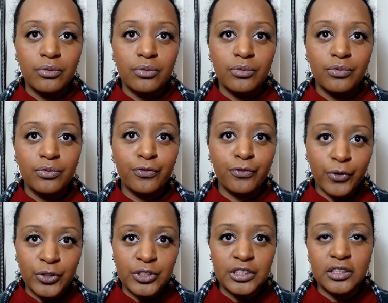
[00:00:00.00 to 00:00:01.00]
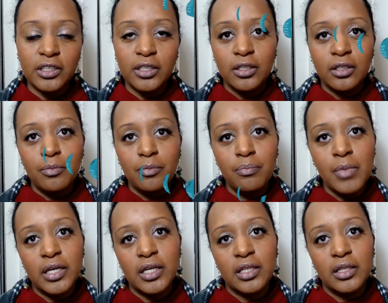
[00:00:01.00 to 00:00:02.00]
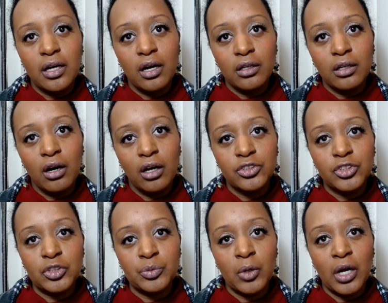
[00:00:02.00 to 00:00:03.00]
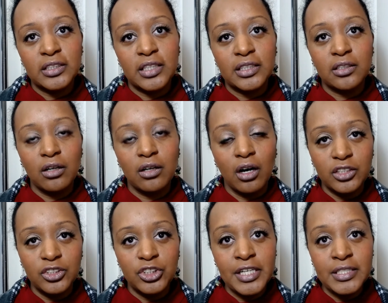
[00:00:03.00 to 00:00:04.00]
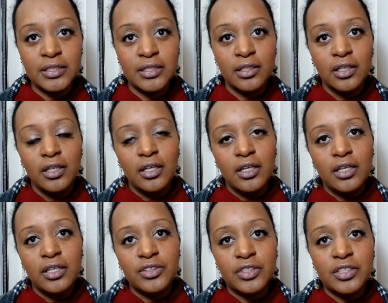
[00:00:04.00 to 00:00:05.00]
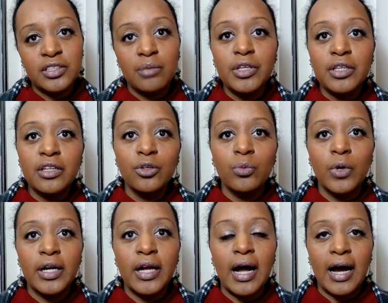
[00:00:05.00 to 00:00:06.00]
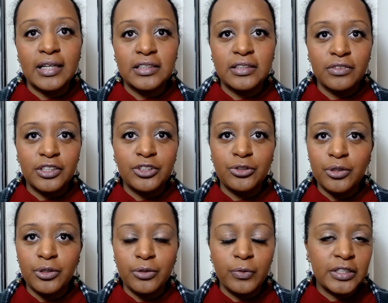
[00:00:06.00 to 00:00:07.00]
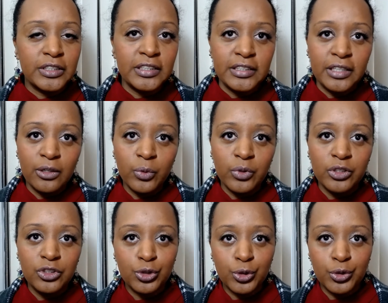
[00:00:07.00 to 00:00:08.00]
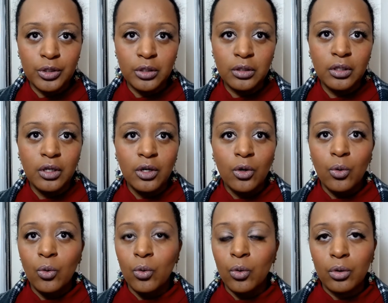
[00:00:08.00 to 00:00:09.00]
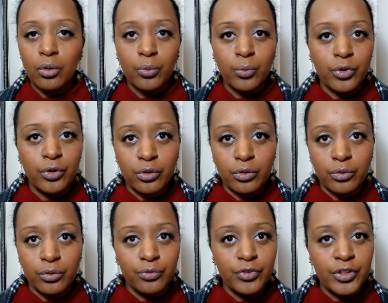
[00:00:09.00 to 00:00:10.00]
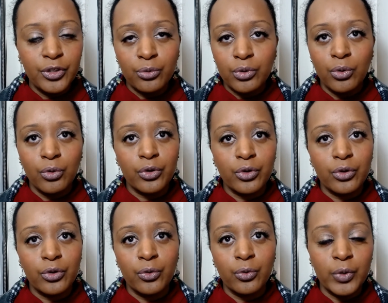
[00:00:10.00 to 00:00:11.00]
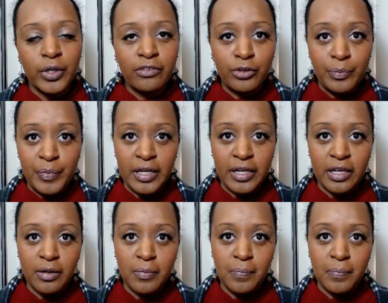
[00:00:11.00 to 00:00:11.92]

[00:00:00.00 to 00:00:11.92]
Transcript: first making the unconscious process conscious is something that you want to actively do. You want to sit down with a journal or with your video recorder or whatever medium